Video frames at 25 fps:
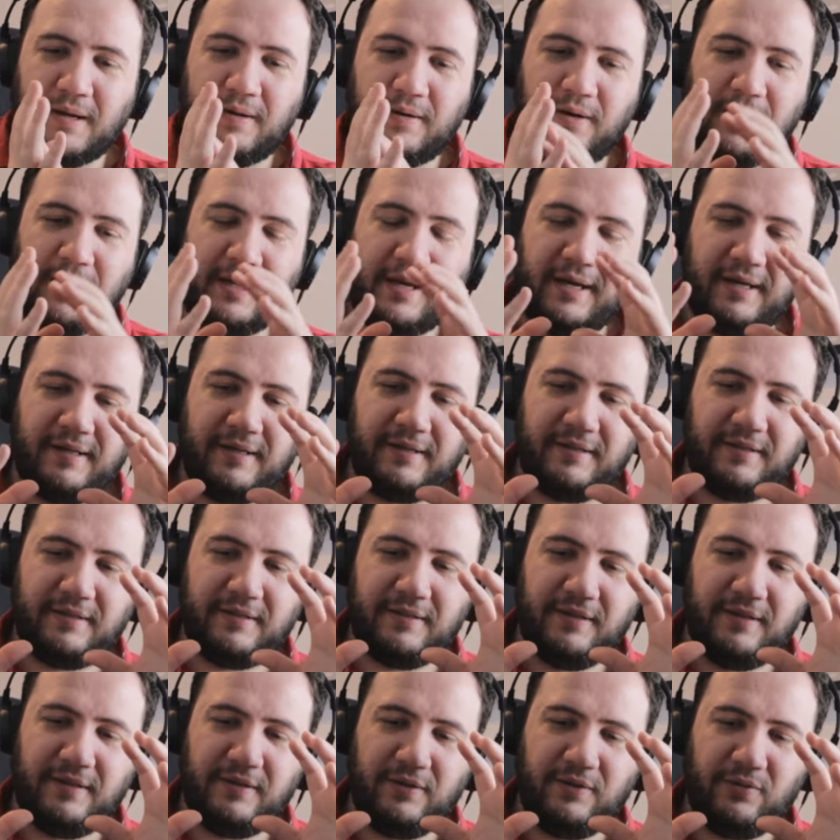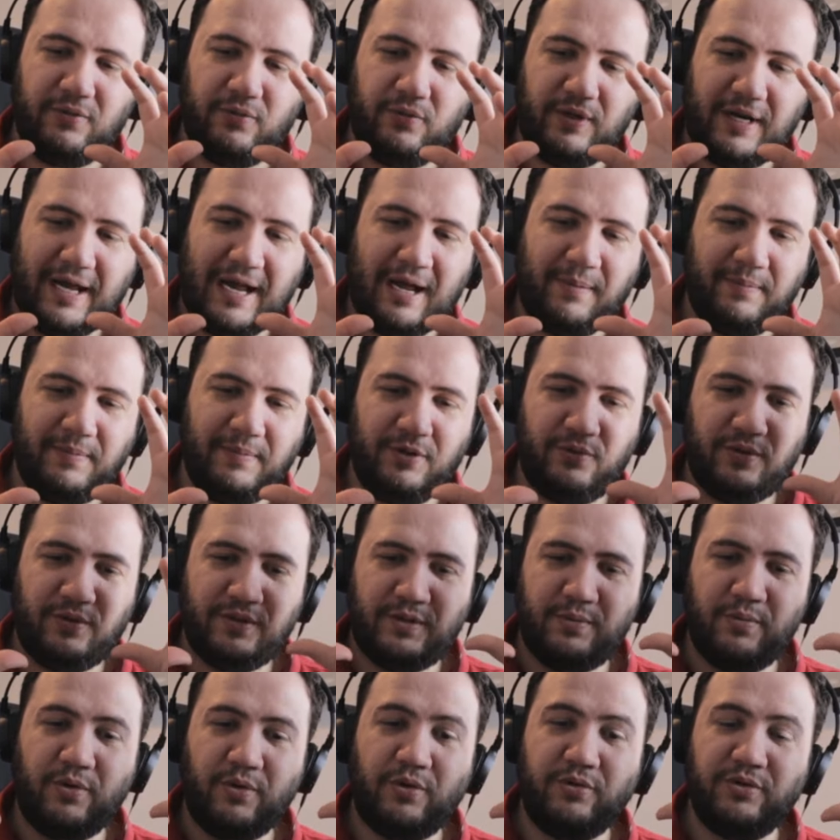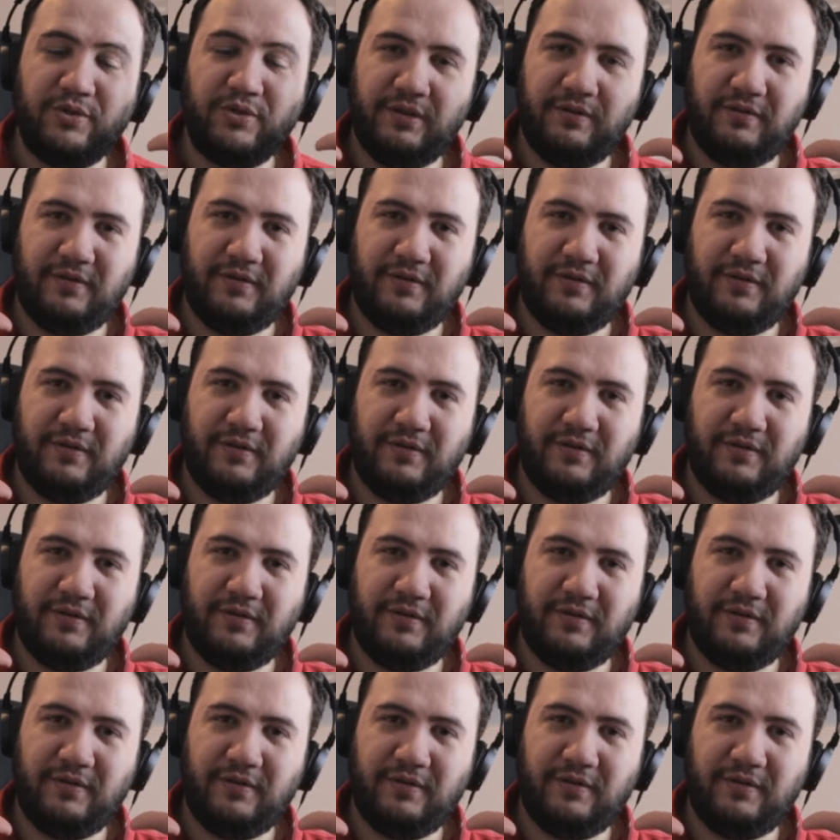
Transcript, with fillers: and what happened was most of the